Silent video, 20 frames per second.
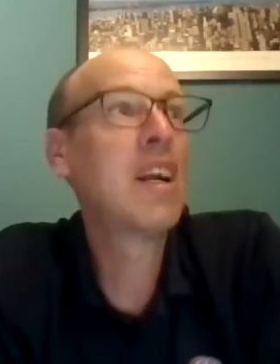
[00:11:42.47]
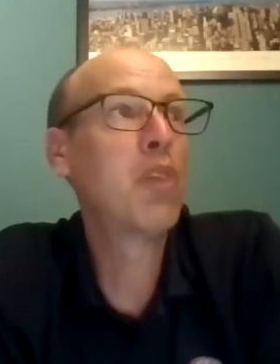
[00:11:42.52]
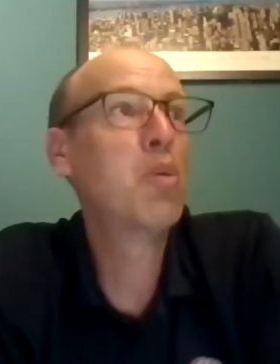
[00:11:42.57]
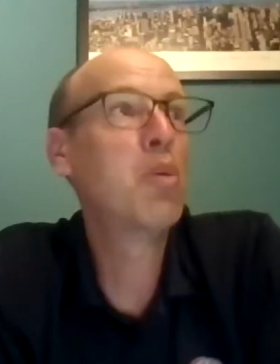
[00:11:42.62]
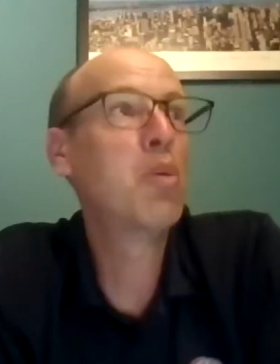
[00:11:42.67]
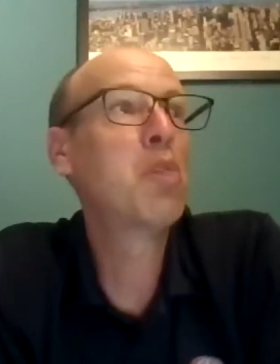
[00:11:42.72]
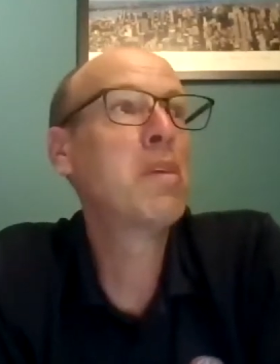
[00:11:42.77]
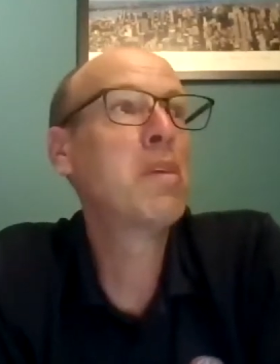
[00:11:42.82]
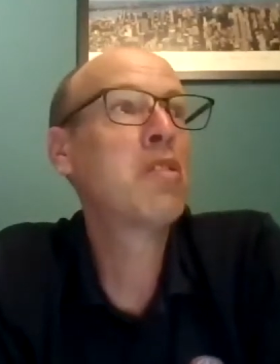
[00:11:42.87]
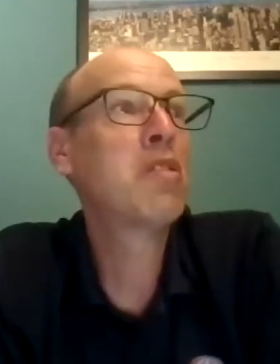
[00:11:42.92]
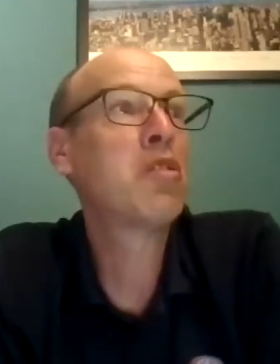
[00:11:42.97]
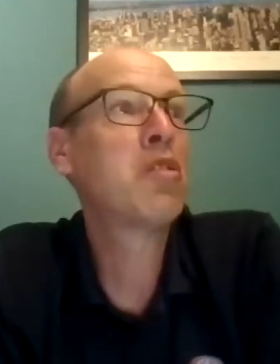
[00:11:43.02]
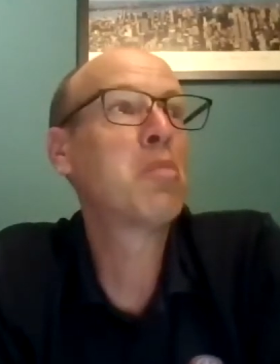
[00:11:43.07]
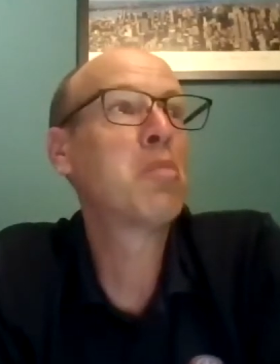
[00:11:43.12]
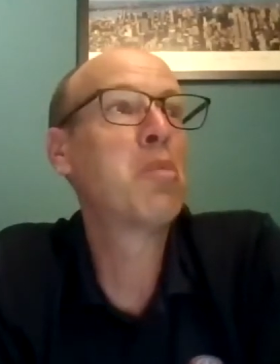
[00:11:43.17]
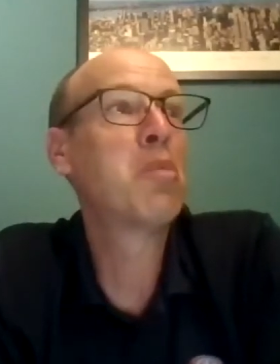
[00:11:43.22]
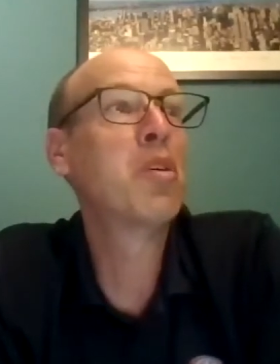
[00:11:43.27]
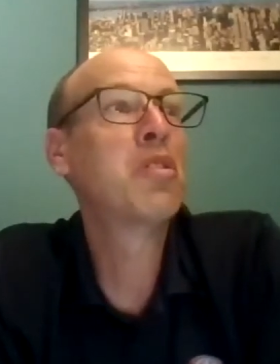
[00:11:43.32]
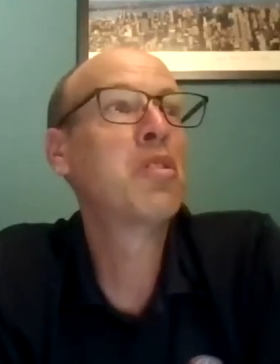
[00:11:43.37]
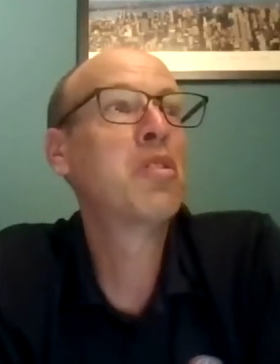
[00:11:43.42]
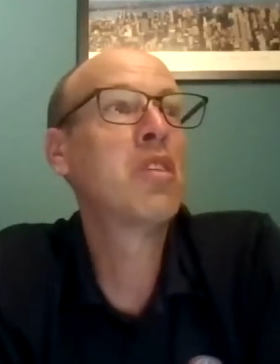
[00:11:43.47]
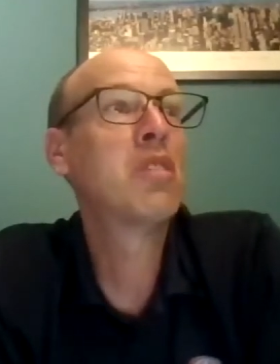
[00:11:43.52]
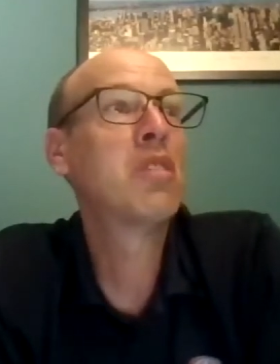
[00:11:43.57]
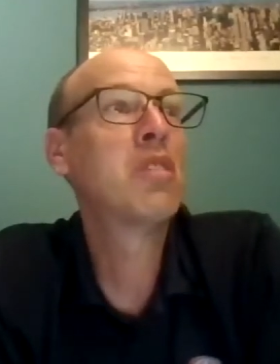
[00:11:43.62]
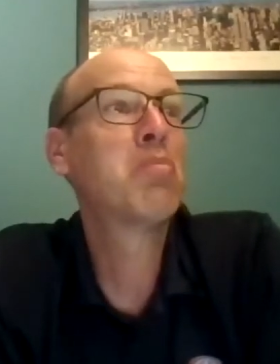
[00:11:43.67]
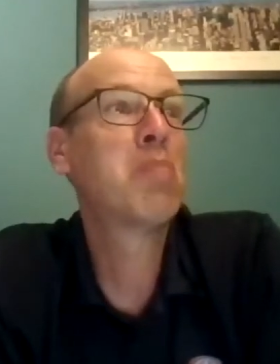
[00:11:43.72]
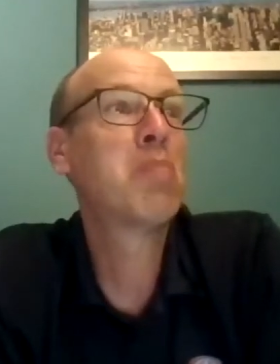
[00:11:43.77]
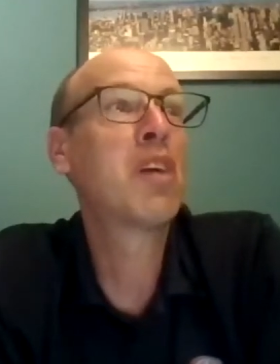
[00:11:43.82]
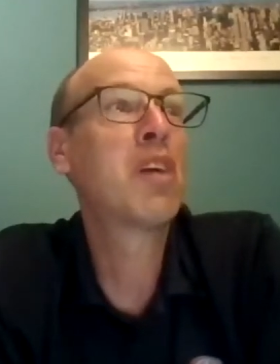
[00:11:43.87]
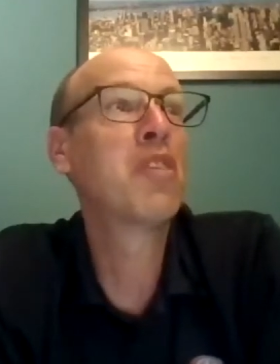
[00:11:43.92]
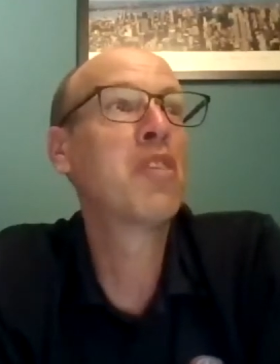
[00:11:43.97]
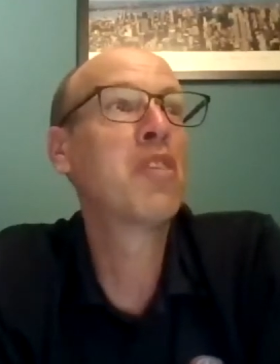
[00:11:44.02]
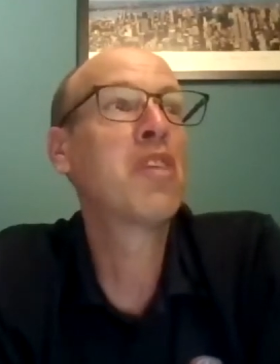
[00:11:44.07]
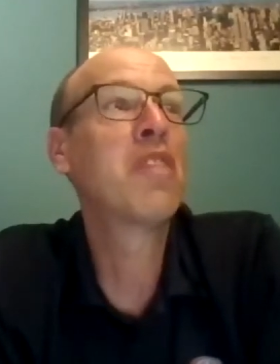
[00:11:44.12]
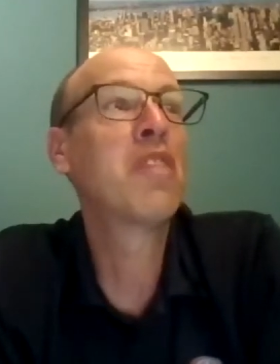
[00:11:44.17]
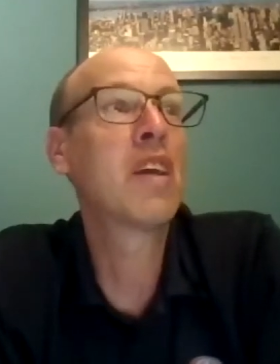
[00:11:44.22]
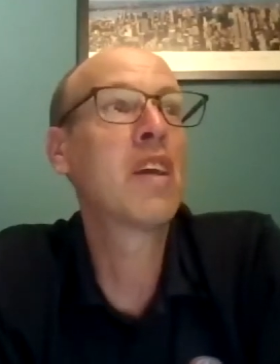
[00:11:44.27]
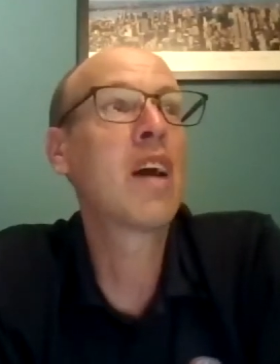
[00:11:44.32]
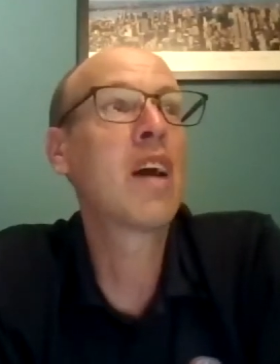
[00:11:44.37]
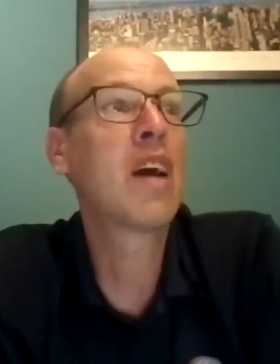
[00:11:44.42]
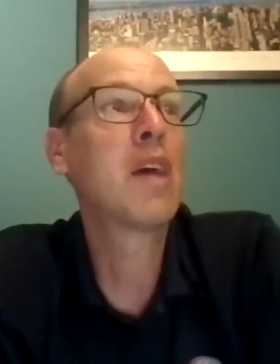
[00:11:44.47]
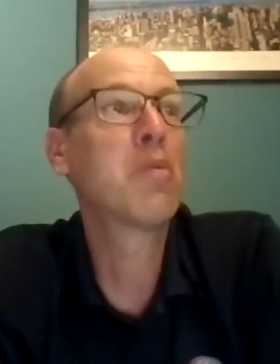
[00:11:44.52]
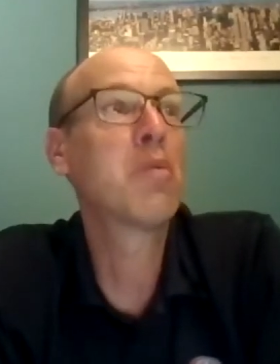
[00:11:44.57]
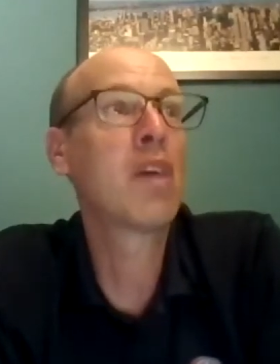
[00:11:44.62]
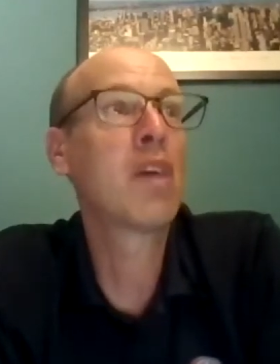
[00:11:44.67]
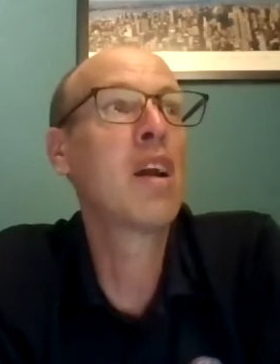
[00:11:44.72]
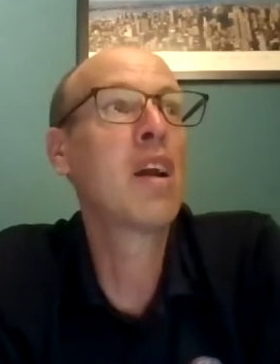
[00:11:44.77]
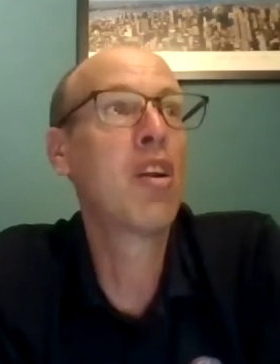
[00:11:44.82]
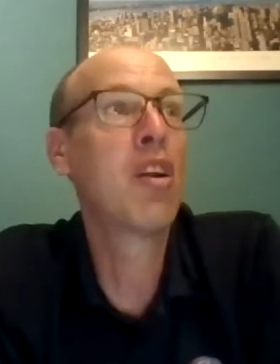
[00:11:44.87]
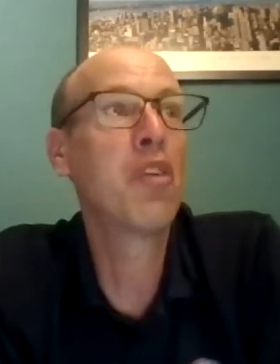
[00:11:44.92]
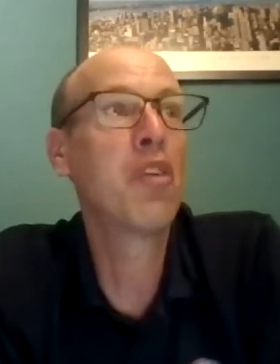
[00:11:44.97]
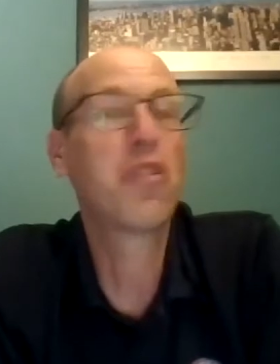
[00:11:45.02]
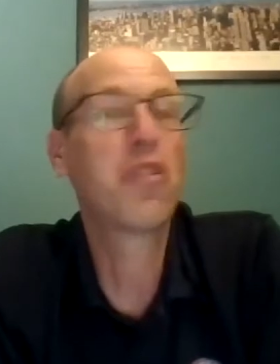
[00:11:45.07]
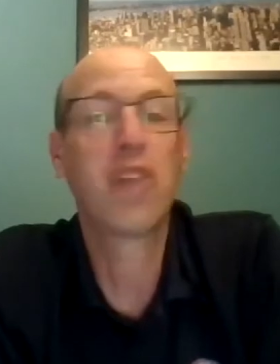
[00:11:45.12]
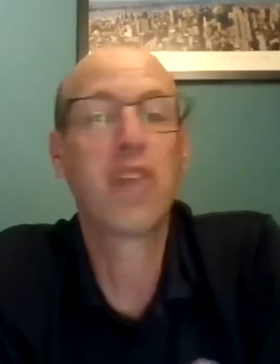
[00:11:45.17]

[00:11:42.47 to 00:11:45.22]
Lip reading: will be disappointed because in the games they lost,